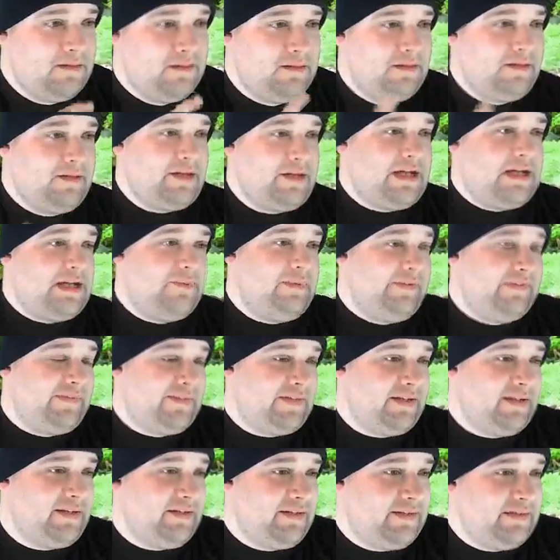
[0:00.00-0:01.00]
Abby
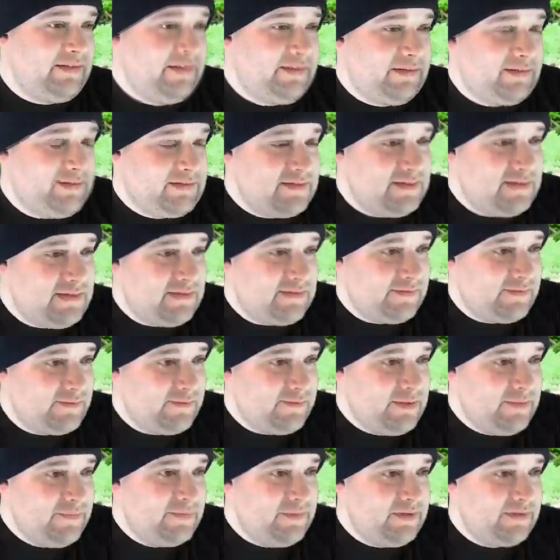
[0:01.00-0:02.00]
says she has 3
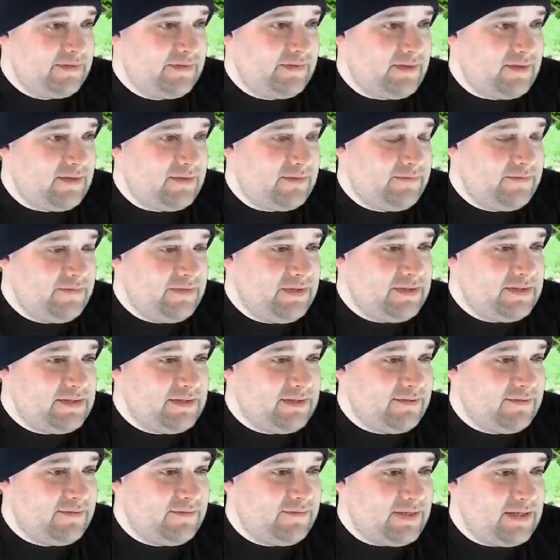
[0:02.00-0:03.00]
books on fish
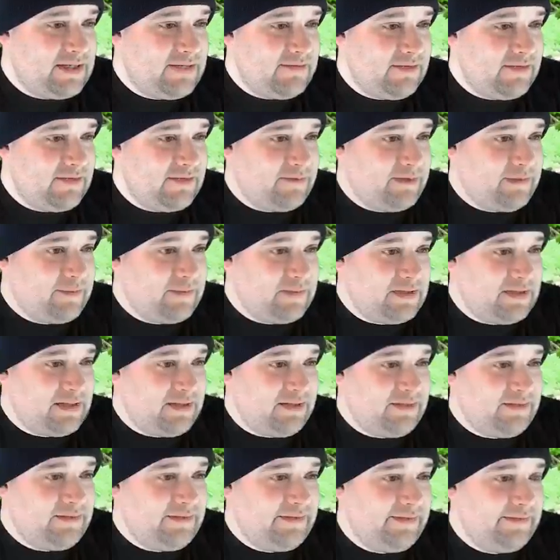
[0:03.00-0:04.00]
and 5 on
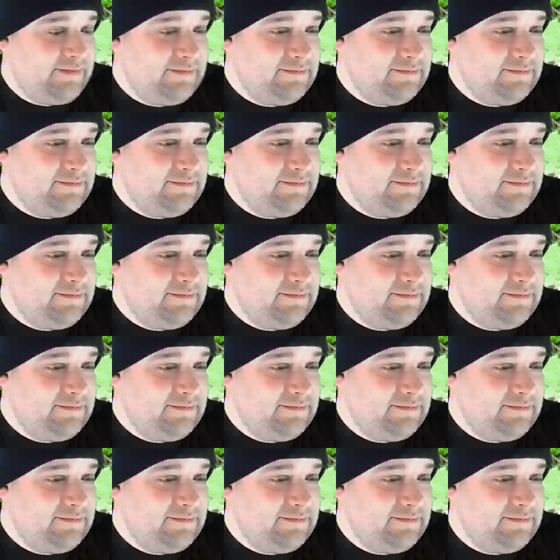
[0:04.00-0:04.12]
reptiles.